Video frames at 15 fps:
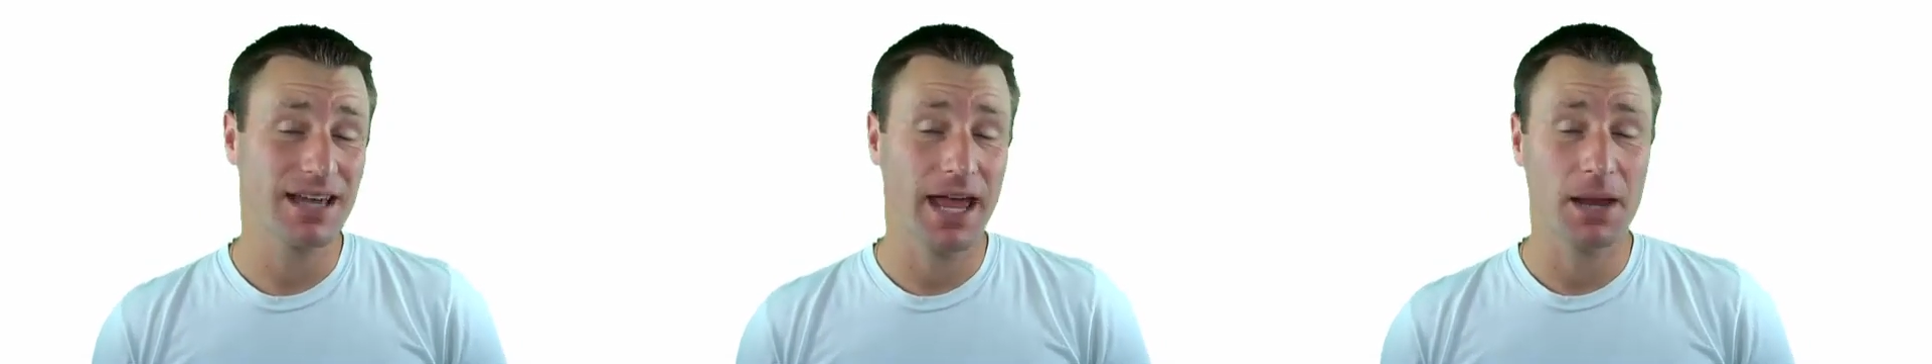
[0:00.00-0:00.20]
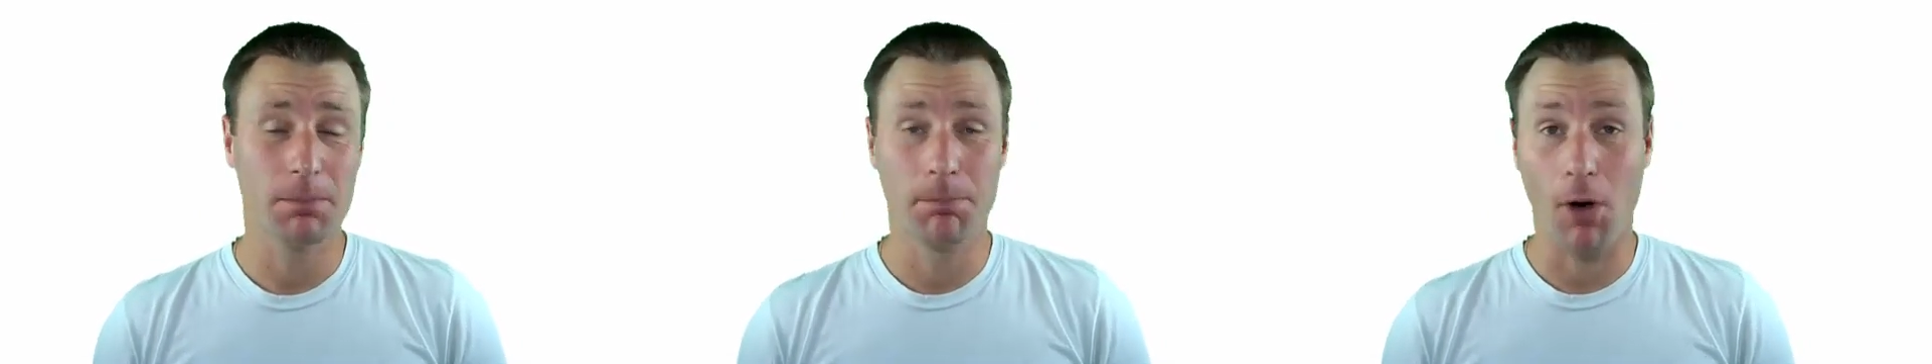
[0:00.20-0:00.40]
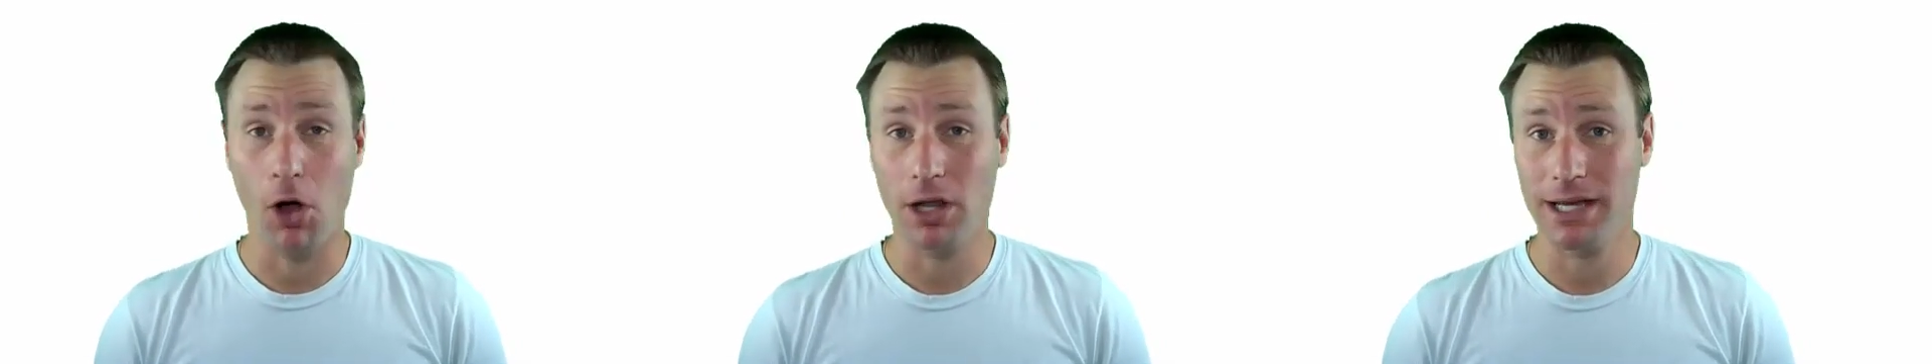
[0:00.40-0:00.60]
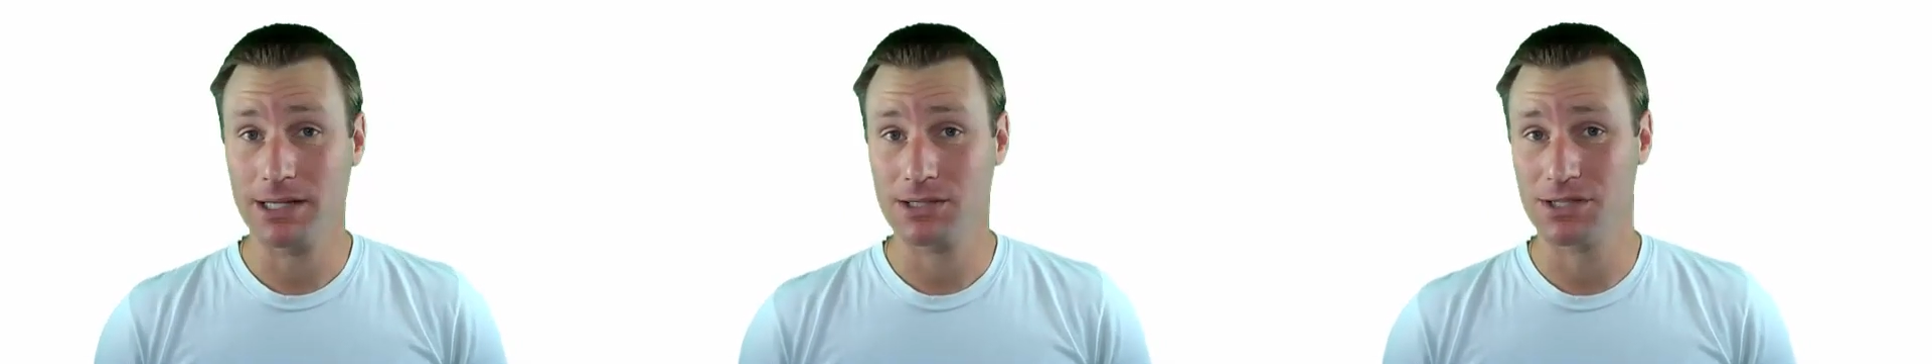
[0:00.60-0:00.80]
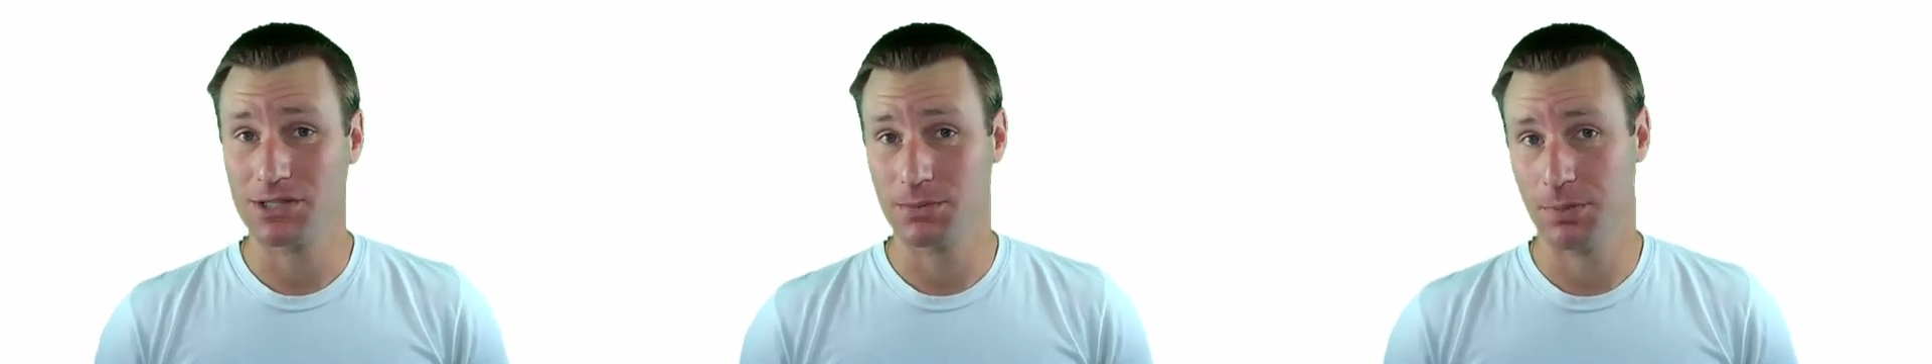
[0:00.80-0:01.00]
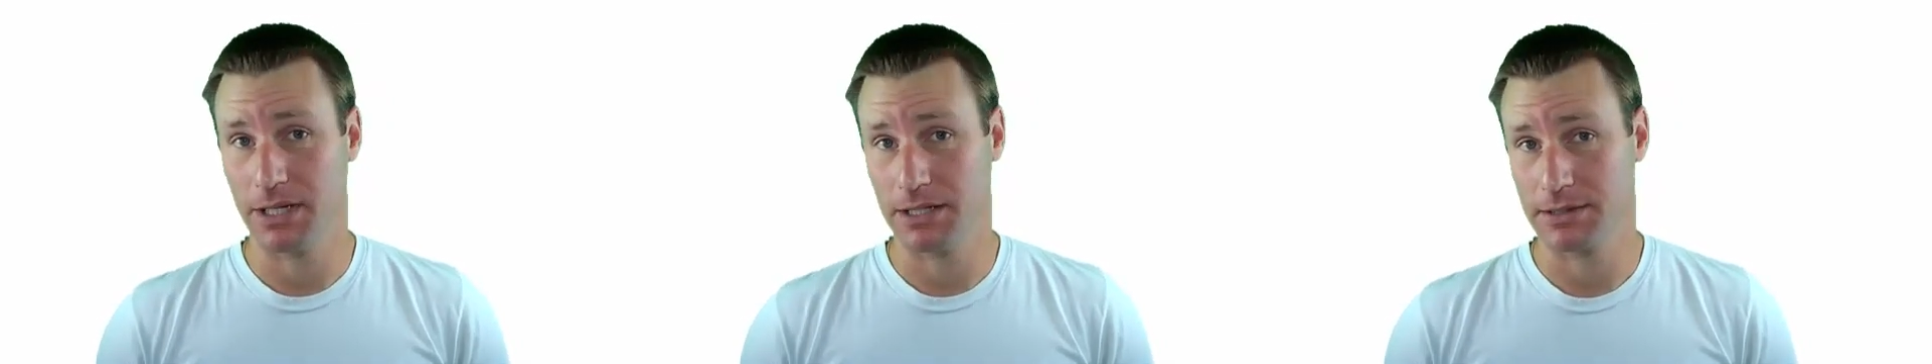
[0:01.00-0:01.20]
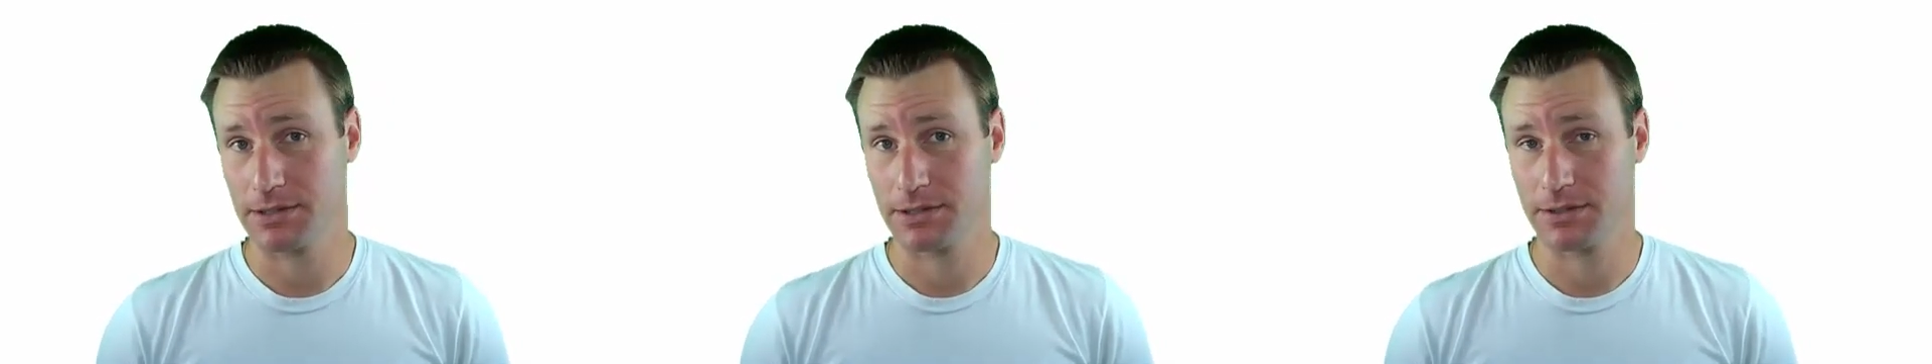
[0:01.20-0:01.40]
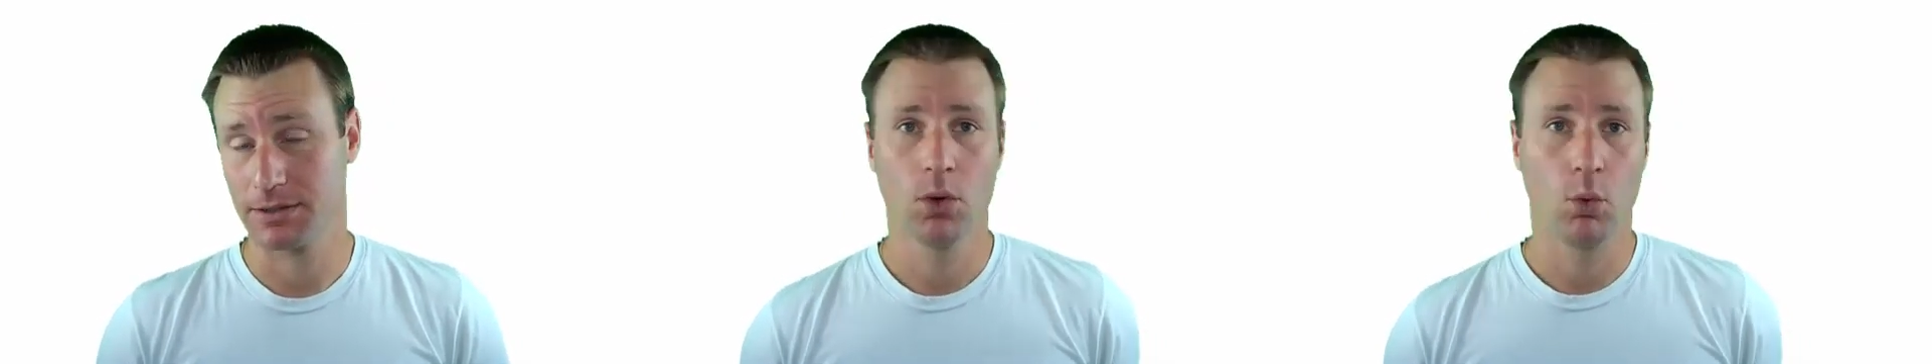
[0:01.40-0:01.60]
and ball exit
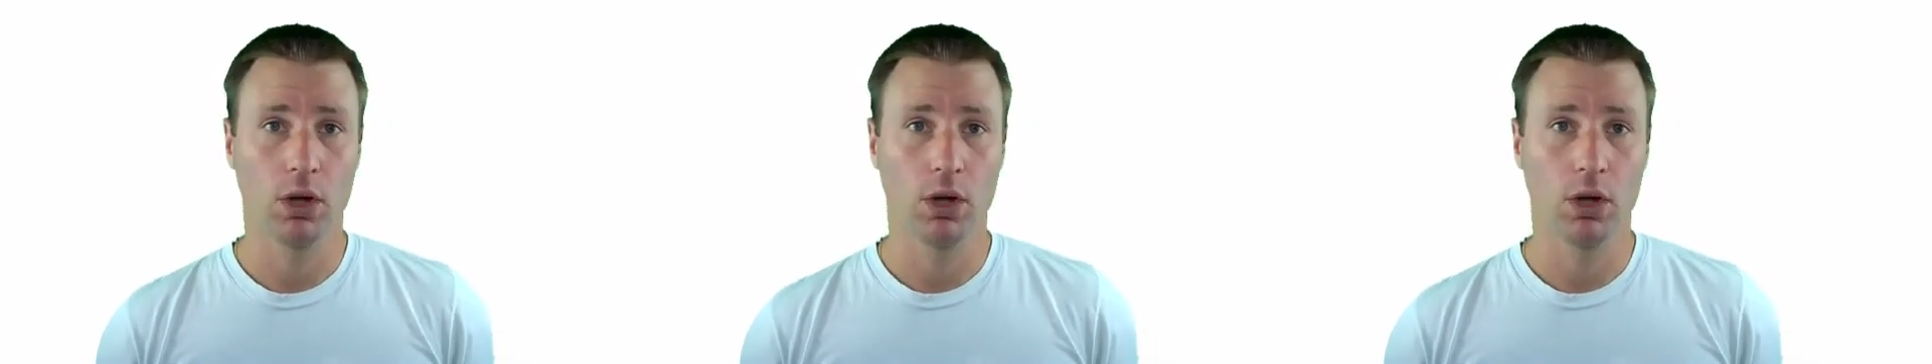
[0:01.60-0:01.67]
speeds.